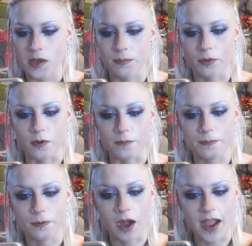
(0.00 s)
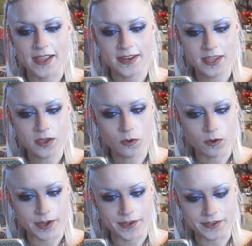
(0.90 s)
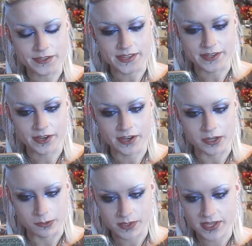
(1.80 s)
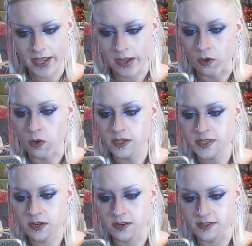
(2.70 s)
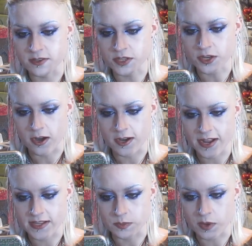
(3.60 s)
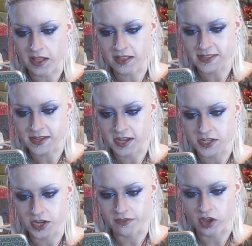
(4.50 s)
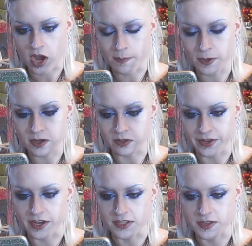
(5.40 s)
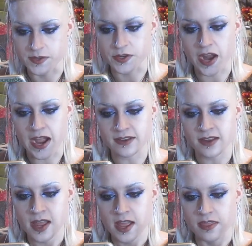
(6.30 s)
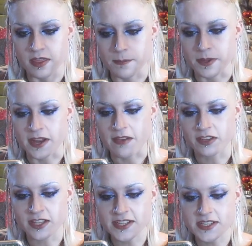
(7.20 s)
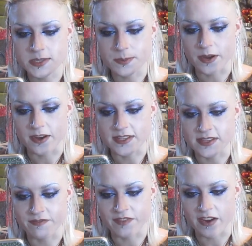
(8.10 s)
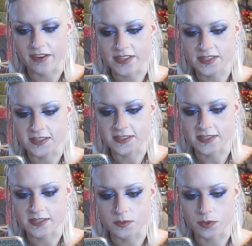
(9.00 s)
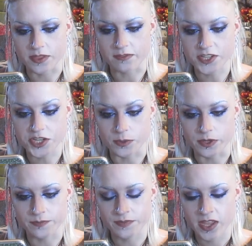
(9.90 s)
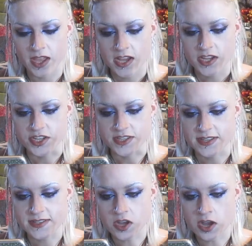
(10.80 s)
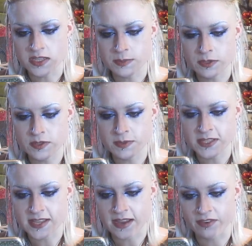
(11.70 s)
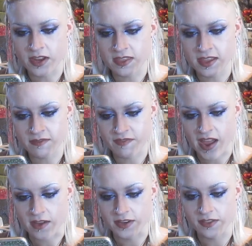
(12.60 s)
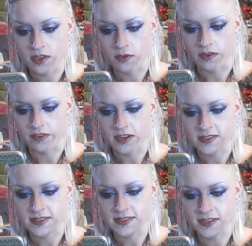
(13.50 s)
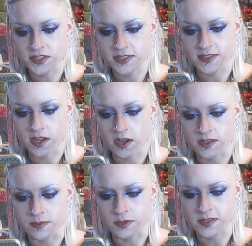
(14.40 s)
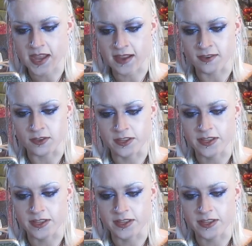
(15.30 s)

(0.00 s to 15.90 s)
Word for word: propriety oils and herbs, a quartz crystal shard, as well as a touch of copper glitter to attract the benevolent spirits and fairies to assist with the ritual. Just as cosmos means everything found in the universe, such as the cosmos candle